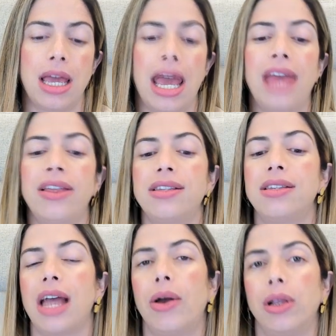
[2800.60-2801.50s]
And this is
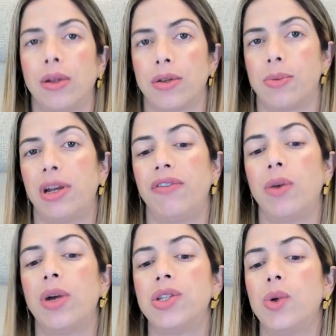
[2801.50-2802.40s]
how it looks. But if you
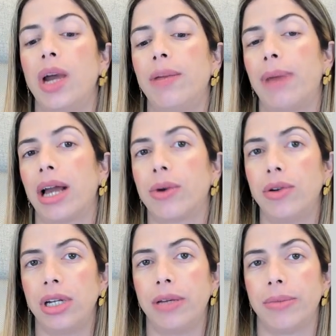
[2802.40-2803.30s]
want to add a
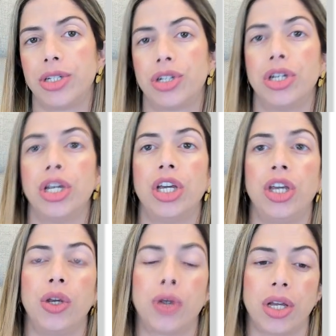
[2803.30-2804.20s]
background image,
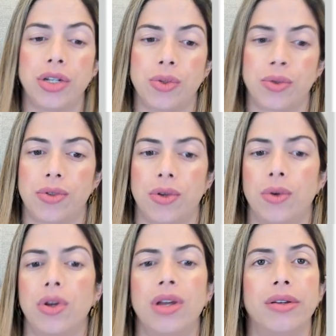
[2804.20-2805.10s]
you can do
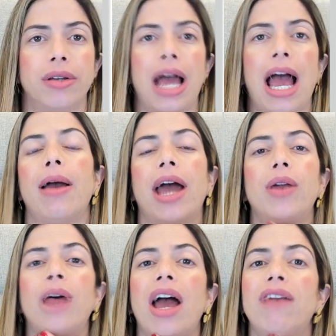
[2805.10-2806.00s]
so. I
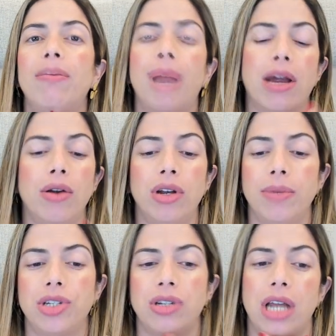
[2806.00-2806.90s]
don't have a background
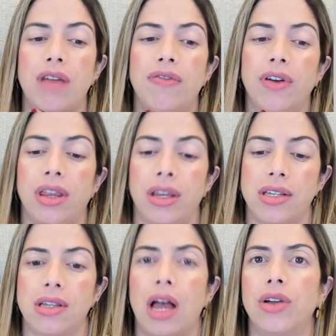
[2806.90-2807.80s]
image now for
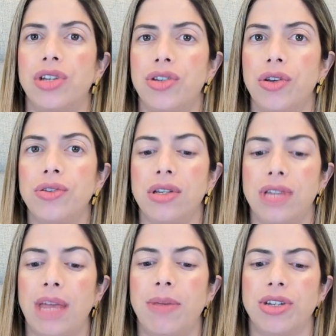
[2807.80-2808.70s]
this. I'll just use the
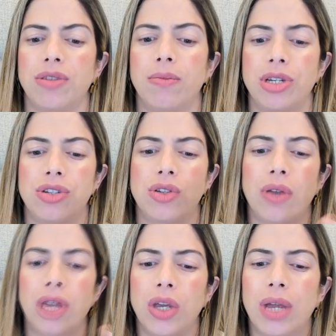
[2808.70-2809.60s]
same image so
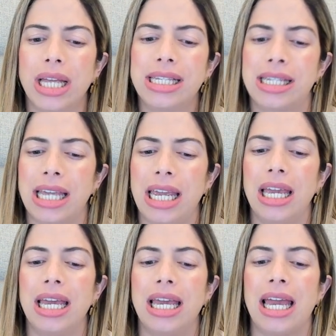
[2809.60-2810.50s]
that you can see
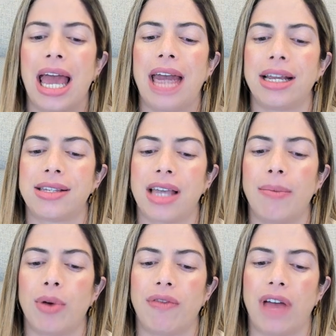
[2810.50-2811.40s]
an
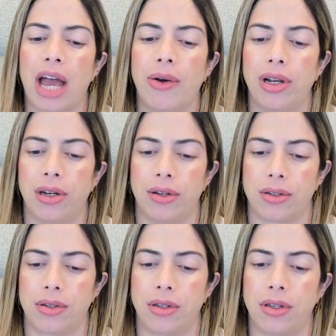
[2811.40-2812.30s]
example of how it
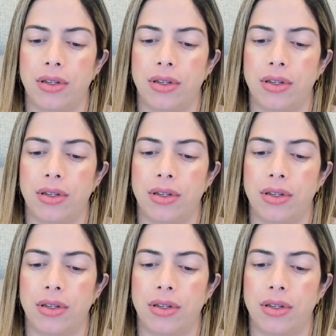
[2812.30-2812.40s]
looks.